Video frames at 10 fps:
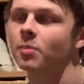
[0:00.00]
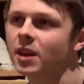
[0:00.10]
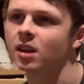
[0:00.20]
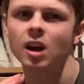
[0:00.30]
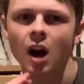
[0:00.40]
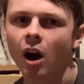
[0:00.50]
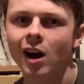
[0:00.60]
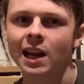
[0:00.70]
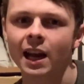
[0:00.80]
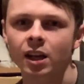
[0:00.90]
it being
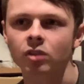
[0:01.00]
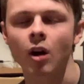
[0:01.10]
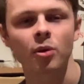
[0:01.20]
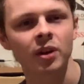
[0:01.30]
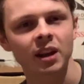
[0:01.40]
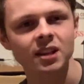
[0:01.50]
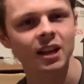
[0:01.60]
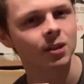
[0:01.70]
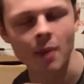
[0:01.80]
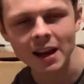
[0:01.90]
highly accurate, I think
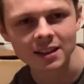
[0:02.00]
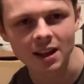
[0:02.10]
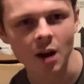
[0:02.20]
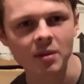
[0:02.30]
it's amazing.